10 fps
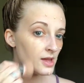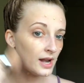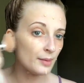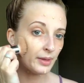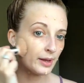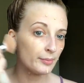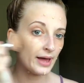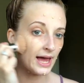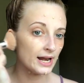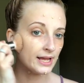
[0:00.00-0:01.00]
and I'm like
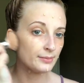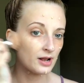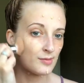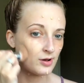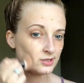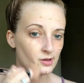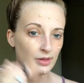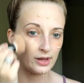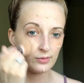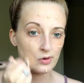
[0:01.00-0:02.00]
patting, but I'm also
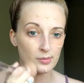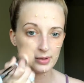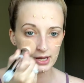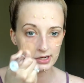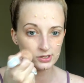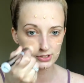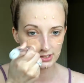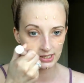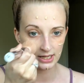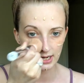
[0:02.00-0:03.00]
like rubbing just
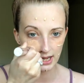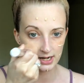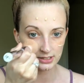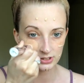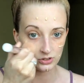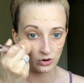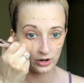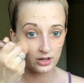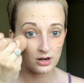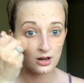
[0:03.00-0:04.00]
to get it kind of
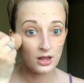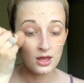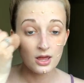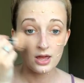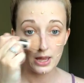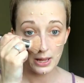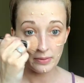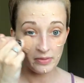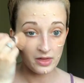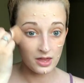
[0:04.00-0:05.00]
started.
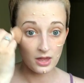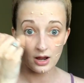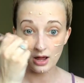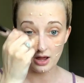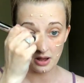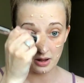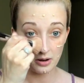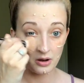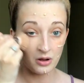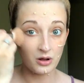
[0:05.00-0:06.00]
And then
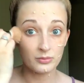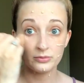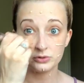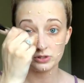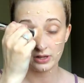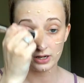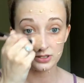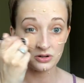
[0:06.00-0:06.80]
I will do like a